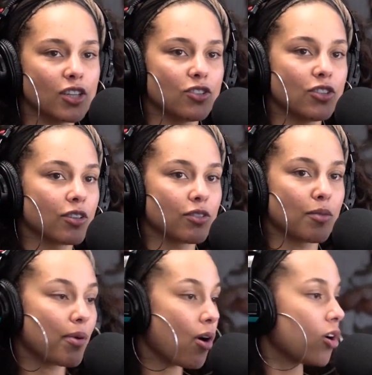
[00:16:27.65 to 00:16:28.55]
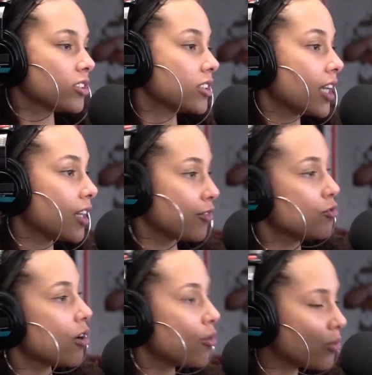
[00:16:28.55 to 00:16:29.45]
your your, your boss said, "If
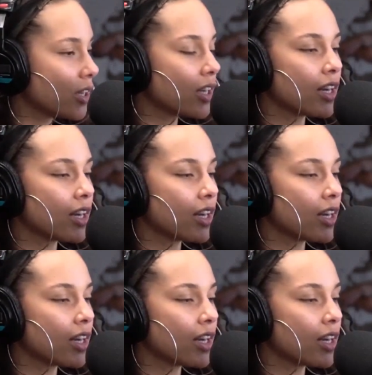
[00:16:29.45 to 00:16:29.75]
you don't,"